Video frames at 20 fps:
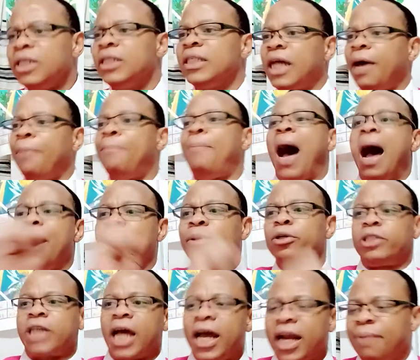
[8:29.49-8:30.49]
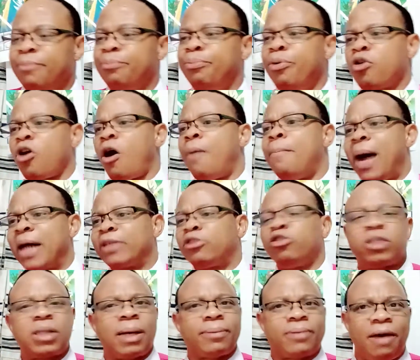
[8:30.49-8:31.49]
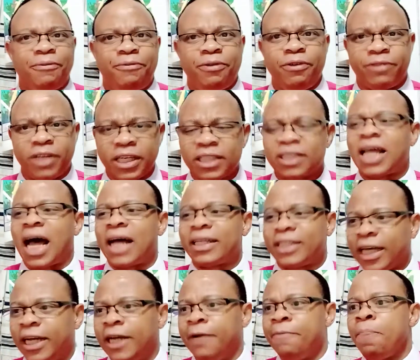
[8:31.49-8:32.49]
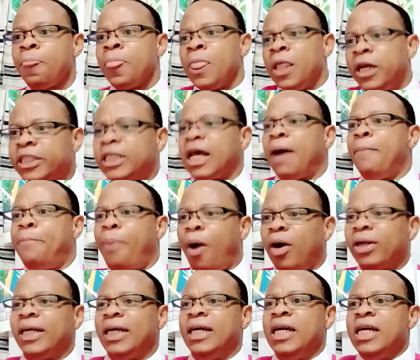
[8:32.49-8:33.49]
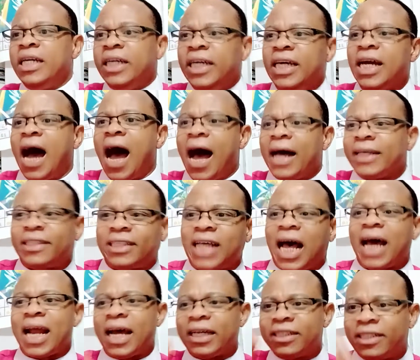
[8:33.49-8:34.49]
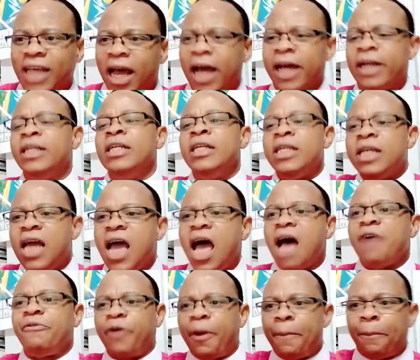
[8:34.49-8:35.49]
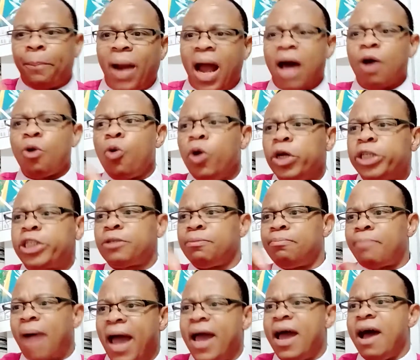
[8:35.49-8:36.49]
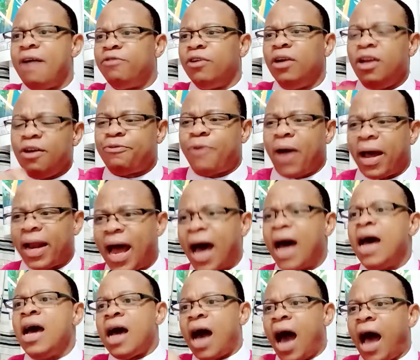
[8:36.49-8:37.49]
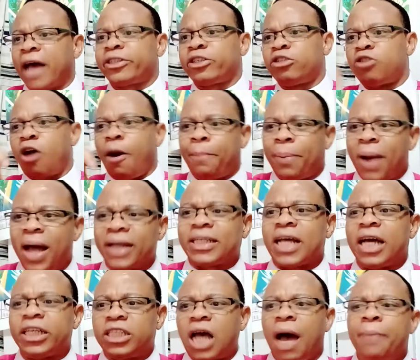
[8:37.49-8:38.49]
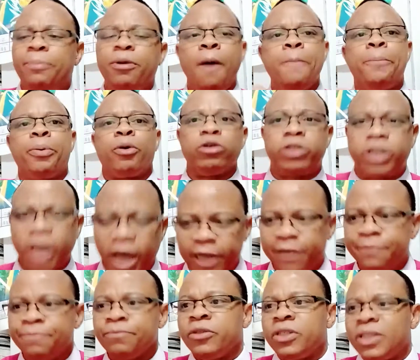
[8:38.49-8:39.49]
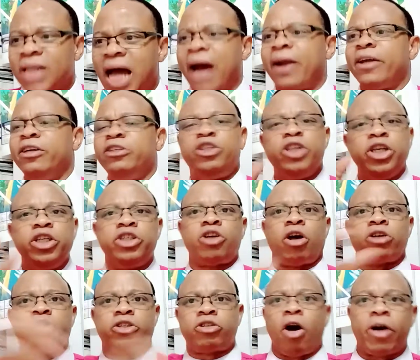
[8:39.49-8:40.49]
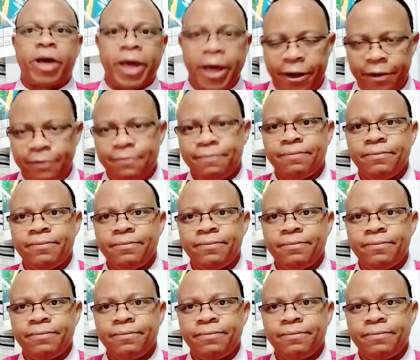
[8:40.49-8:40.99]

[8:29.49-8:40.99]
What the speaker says: the Bible said in book of Matthew chapter 15:13, it said, but he answered and said, every plant which my heavenly Father has not planted shall be uprooted. That is Jesus talking.